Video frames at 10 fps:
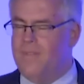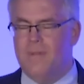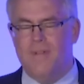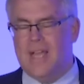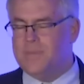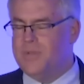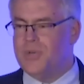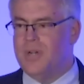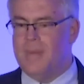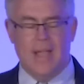the vast
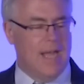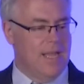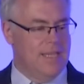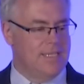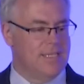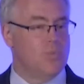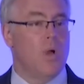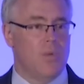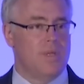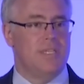majority of my colleagues, it's
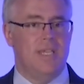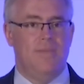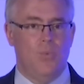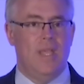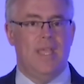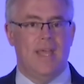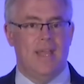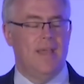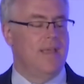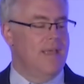well received. We get it.